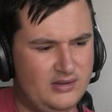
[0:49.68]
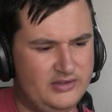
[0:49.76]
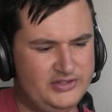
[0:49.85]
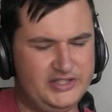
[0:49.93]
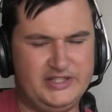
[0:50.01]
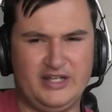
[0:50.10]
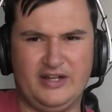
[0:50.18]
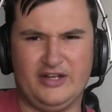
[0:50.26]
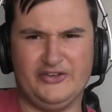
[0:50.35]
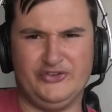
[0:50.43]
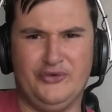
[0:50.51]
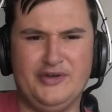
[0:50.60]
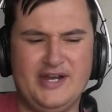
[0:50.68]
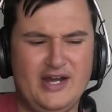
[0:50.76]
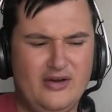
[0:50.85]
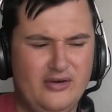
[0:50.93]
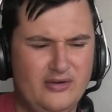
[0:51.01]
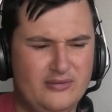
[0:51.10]
Is she telling a story
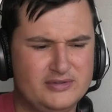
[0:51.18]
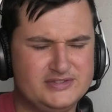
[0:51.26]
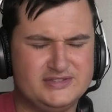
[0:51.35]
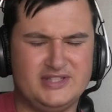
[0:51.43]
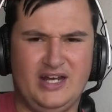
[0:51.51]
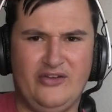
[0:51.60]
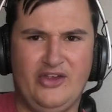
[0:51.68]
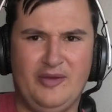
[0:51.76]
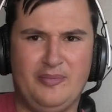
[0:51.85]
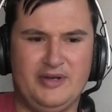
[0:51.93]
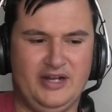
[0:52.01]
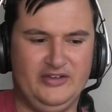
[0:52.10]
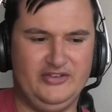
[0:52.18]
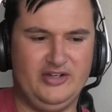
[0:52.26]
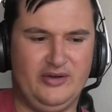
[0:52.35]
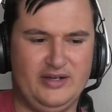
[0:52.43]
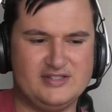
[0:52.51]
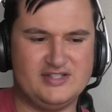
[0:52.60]
now? What the hell's happening? Is she
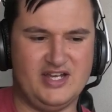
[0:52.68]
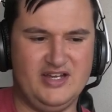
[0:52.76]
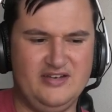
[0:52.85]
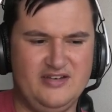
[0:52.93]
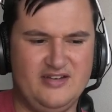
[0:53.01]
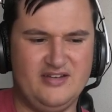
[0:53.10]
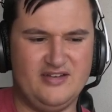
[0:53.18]
going insane?